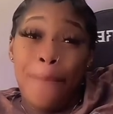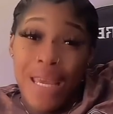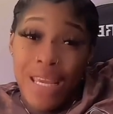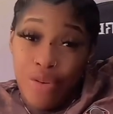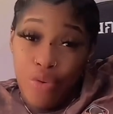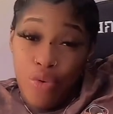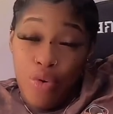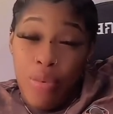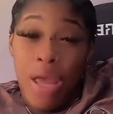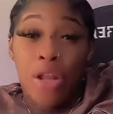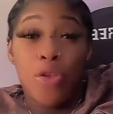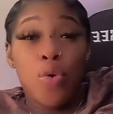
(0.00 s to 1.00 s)

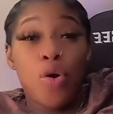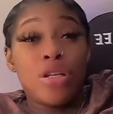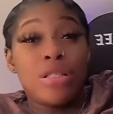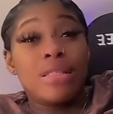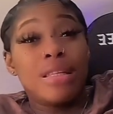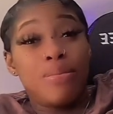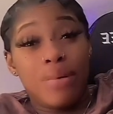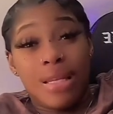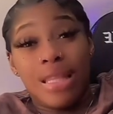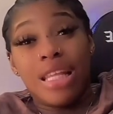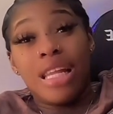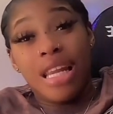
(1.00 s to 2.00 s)
bedroom and you are
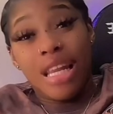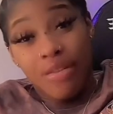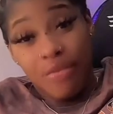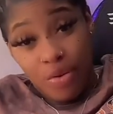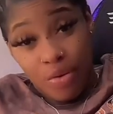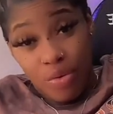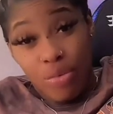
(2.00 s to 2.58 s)
sleeping in the living